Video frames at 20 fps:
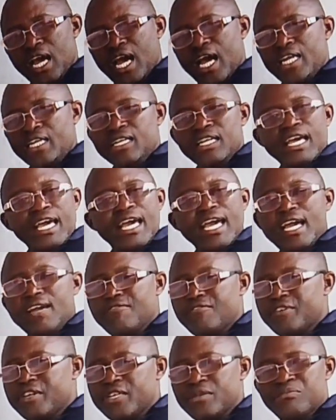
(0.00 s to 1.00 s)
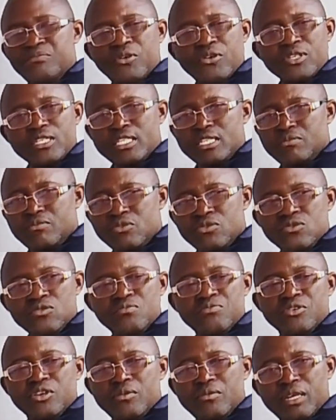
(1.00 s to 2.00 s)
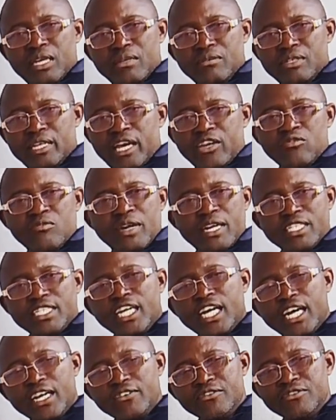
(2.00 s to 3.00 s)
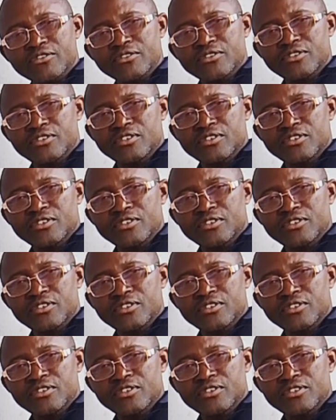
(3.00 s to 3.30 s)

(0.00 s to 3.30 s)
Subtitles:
and every possible problem that you might have.